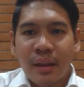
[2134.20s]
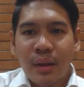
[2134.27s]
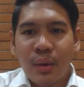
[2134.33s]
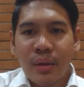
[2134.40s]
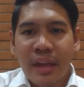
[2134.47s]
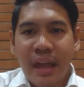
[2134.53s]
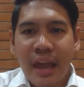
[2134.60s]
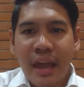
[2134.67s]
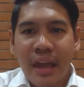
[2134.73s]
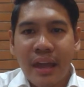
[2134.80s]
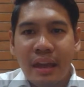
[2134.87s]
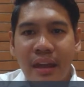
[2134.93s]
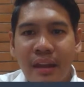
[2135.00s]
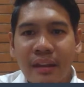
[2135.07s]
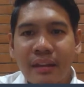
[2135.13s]

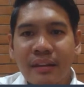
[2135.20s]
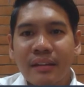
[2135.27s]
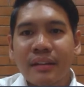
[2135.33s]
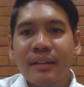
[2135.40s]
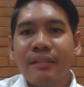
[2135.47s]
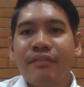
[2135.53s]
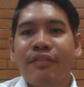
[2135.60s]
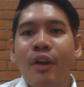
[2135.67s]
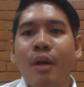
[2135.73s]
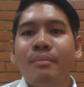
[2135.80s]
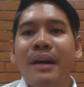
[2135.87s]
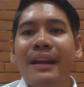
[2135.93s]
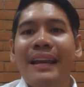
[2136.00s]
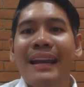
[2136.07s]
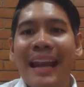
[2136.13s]
Okay,
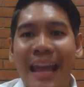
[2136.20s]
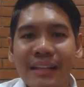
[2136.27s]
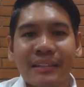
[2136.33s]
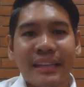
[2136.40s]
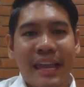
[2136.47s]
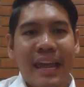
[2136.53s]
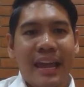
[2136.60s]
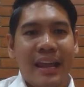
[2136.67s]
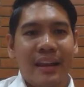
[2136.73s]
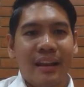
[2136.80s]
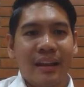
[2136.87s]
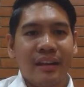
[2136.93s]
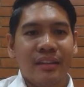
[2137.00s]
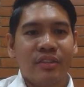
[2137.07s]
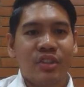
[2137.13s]
from LinkedIn,